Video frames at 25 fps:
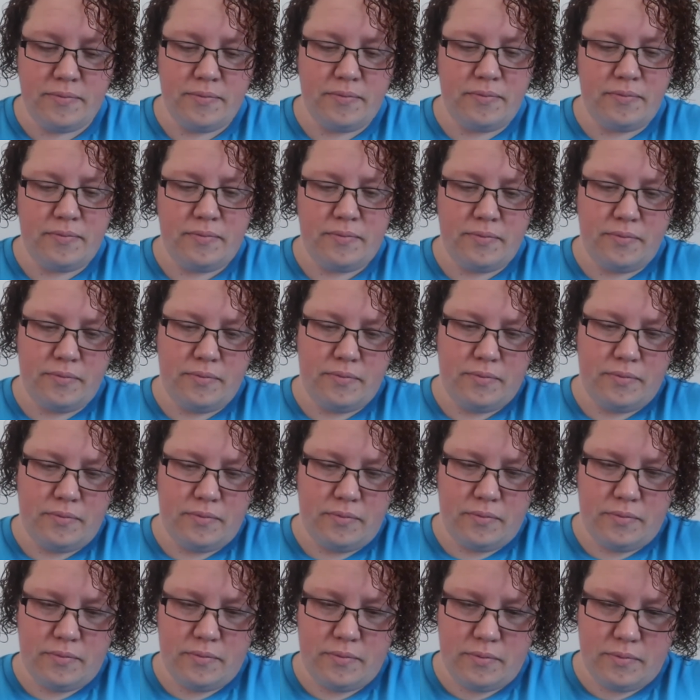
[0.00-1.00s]

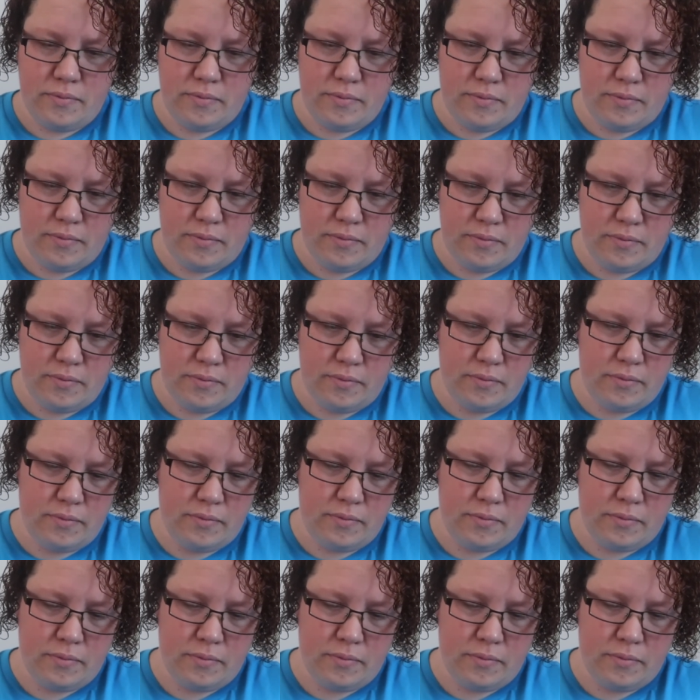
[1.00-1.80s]
No one is speaking in this clip.